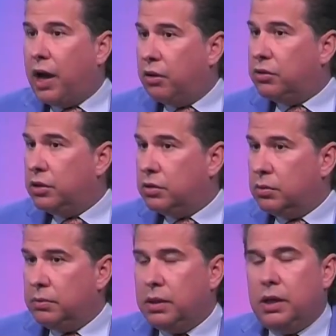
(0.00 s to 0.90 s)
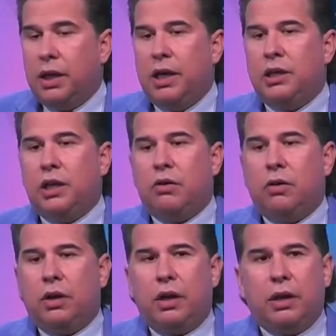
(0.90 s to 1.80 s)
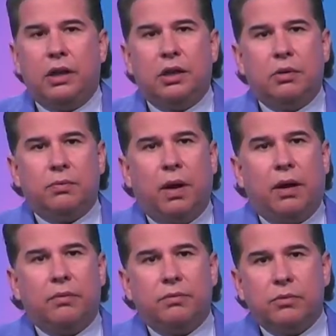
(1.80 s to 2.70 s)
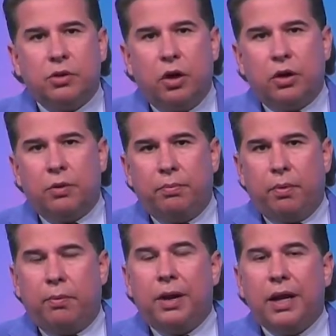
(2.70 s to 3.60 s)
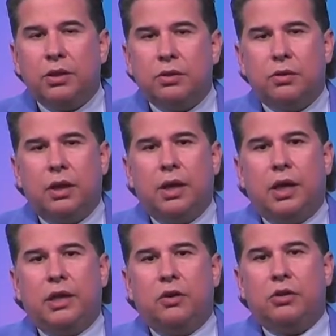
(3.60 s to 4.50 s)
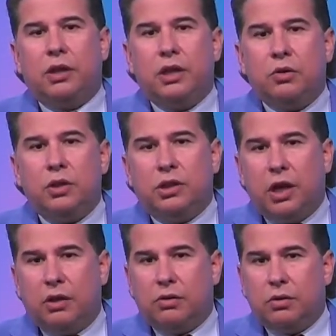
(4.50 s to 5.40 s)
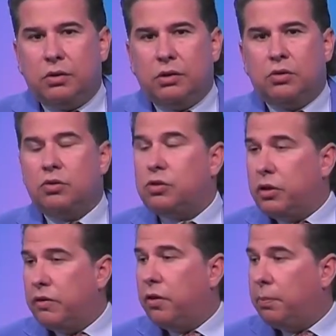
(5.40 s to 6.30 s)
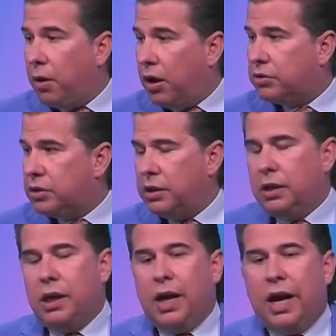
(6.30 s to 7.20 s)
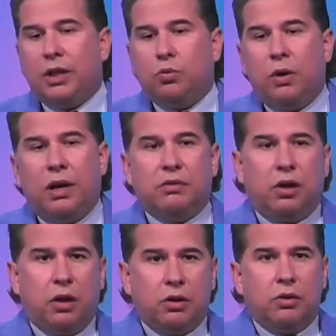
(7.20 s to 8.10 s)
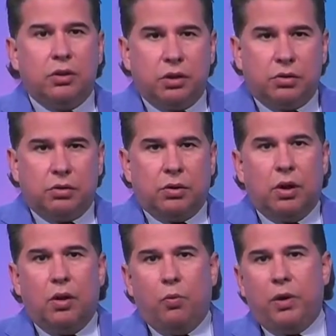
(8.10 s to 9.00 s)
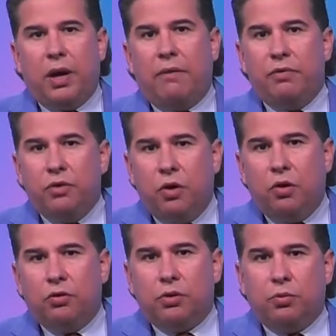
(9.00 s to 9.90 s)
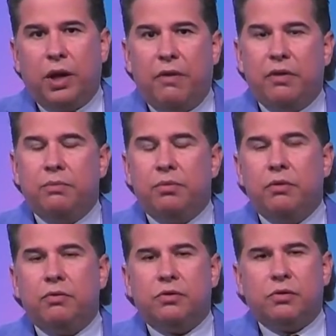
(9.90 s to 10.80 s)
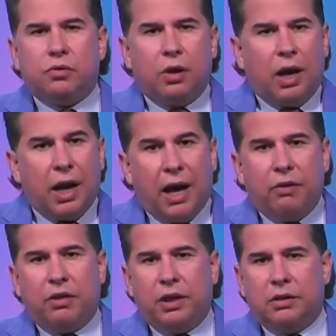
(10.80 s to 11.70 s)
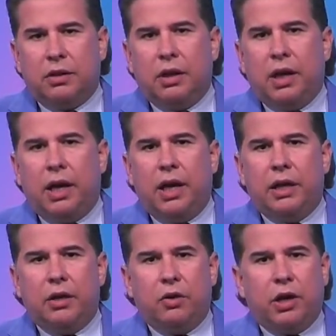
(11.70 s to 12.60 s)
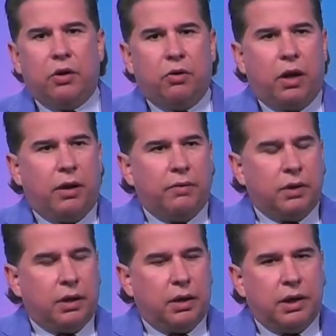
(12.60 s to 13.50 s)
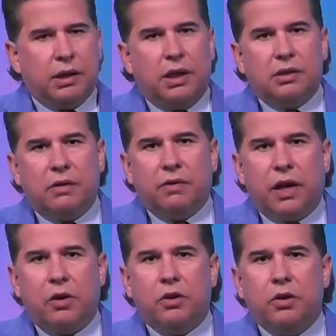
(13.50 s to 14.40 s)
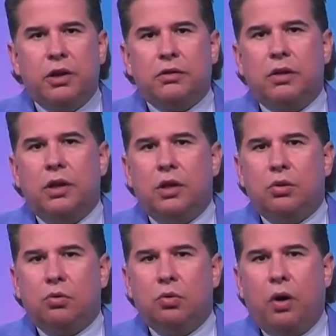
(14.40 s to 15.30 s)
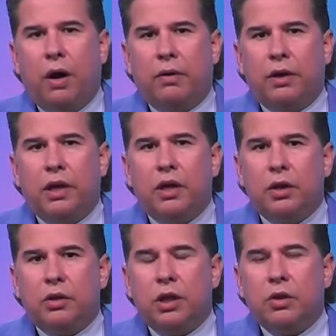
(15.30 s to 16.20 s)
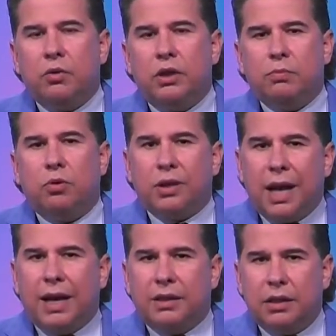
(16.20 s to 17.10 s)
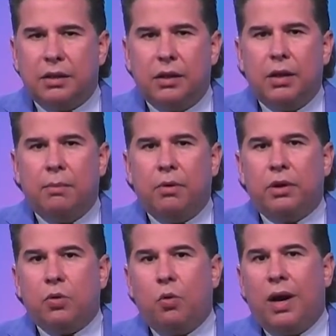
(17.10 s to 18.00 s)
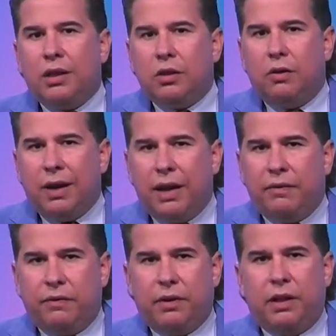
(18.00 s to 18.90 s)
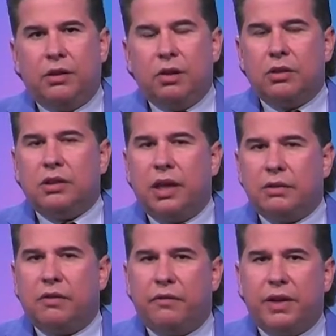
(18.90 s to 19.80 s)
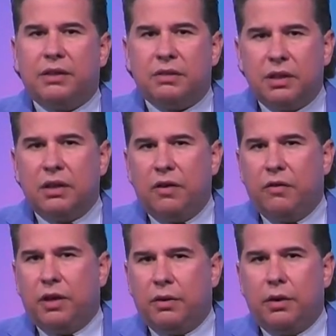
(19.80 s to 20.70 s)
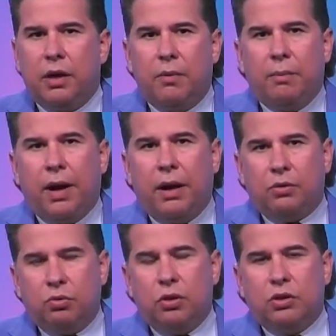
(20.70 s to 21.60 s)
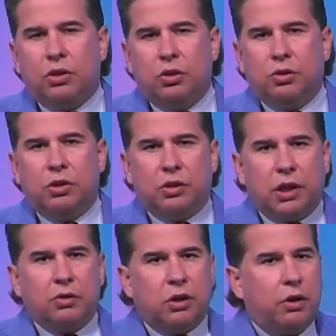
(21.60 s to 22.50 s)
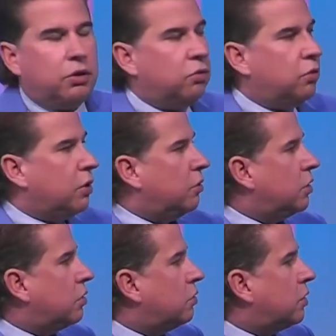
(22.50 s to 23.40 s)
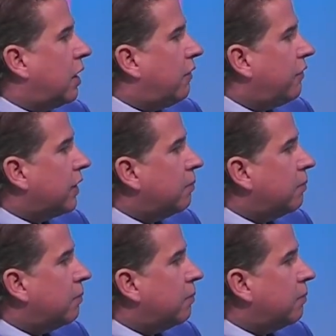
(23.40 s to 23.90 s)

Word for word: autism, in general and in this um, younger population, there's increased chance of cerebral palsy as well as lung conditions. We have known, we have improved a lot of things in neonatal um, intensive care units to uh, decrease mortality but the quality of life it does get affected significant by, to these children, secondary to the conditions that affect